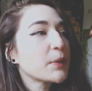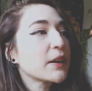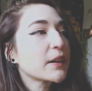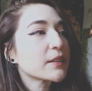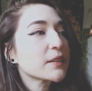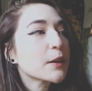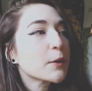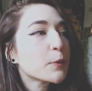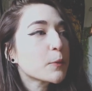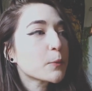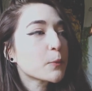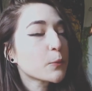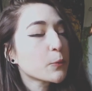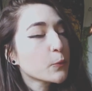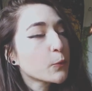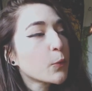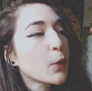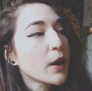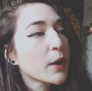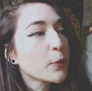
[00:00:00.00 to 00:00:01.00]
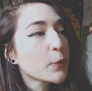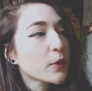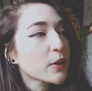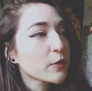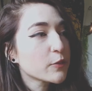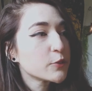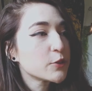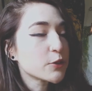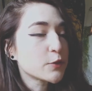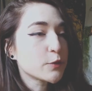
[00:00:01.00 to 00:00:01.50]
because I, one,
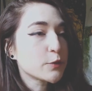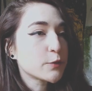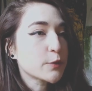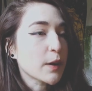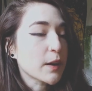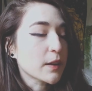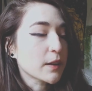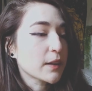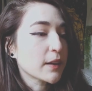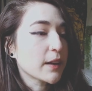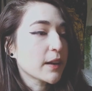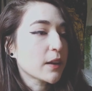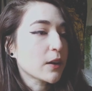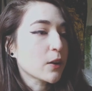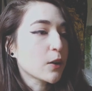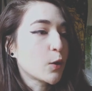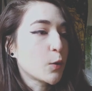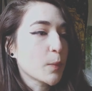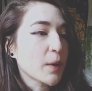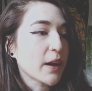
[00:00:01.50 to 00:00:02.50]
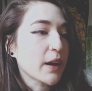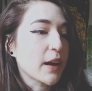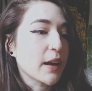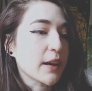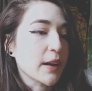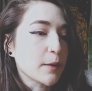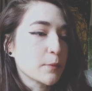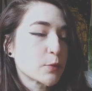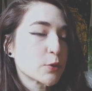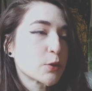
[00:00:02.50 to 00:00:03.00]
would have just felt like, oh my
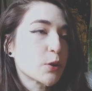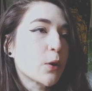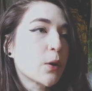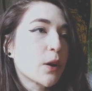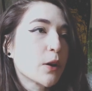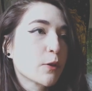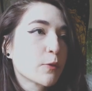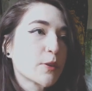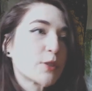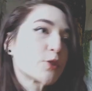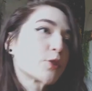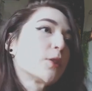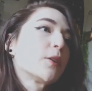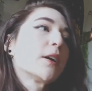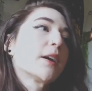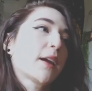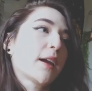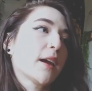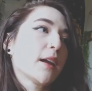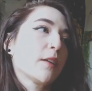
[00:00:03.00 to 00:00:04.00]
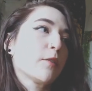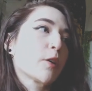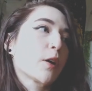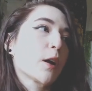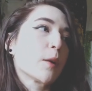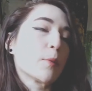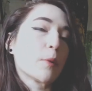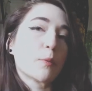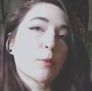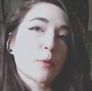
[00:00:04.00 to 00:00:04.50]
god, I'm so unoriginal, I can't
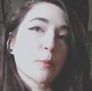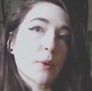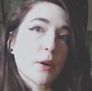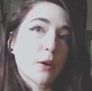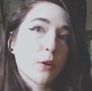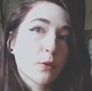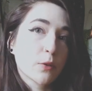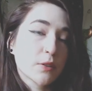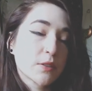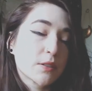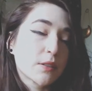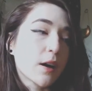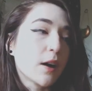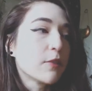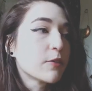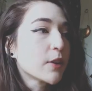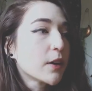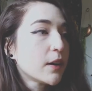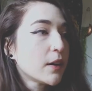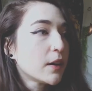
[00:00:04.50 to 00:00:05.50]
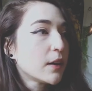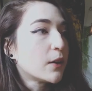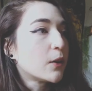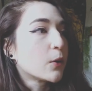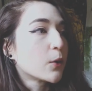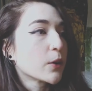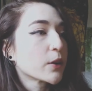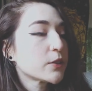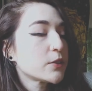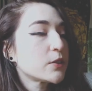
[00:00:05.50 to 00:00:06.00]
even come up with my own stuff,
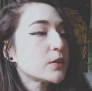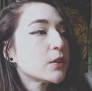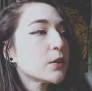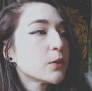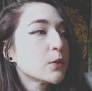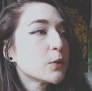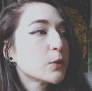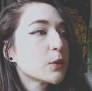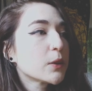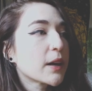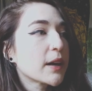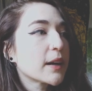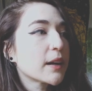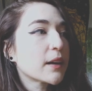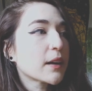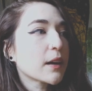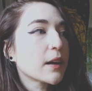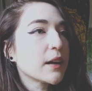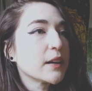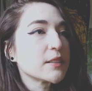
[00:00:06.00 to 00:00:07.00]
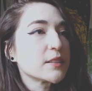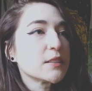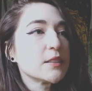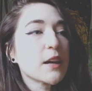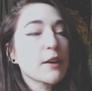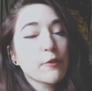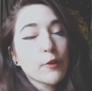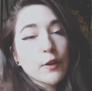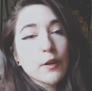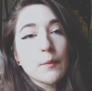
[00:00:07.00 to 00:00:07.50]
or two, like, it's
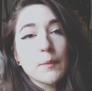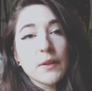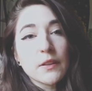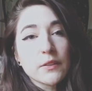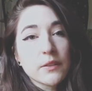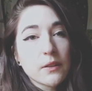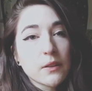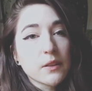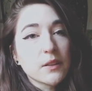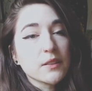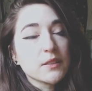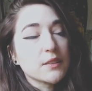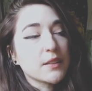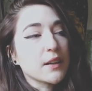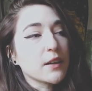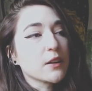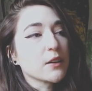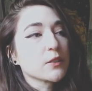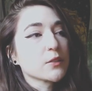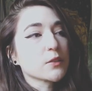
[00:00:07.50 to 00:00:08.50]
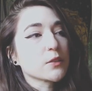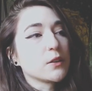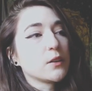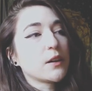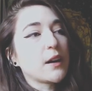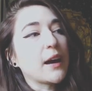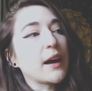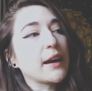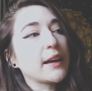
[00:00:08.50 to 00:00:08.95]
never going to be as good as theirs,